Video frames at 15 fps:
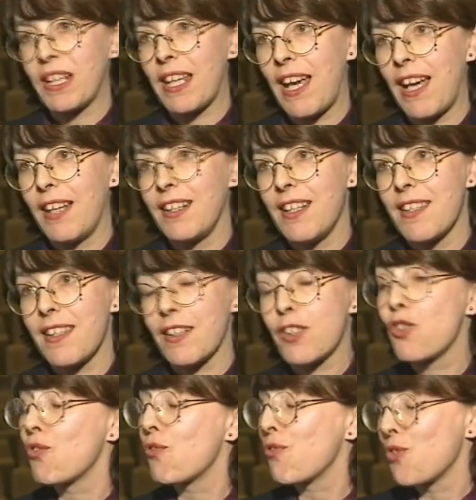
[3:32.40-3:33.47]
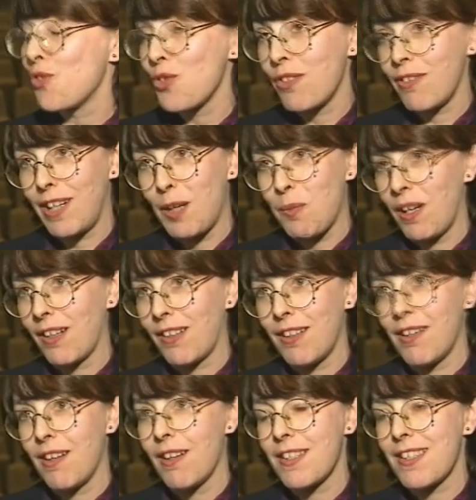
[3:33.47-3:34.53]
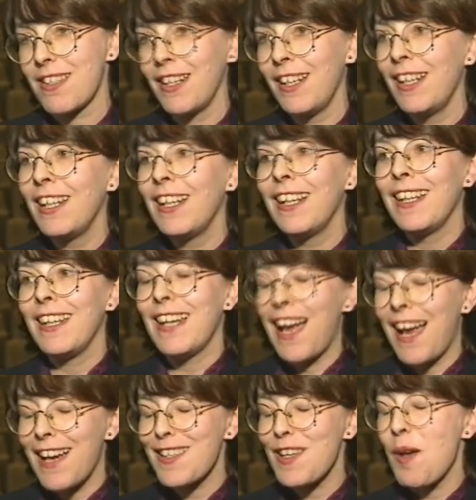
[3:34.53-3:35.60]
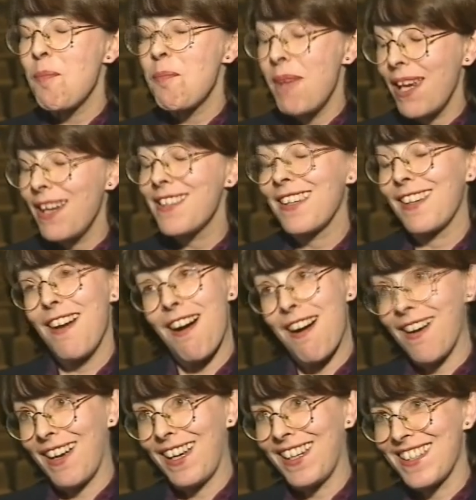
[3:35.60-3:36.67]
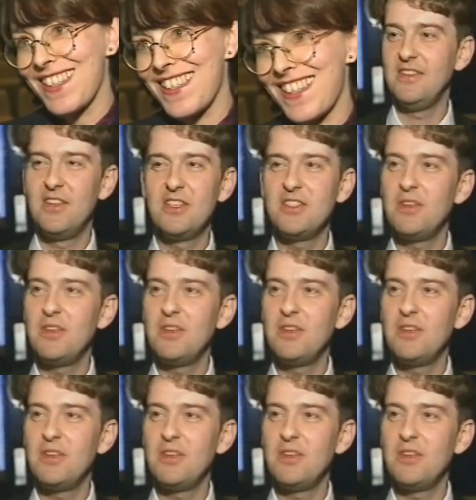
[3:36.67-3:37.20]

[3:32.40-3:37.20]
Paul McGann is extraordinarily well cast. He has amazing eyes.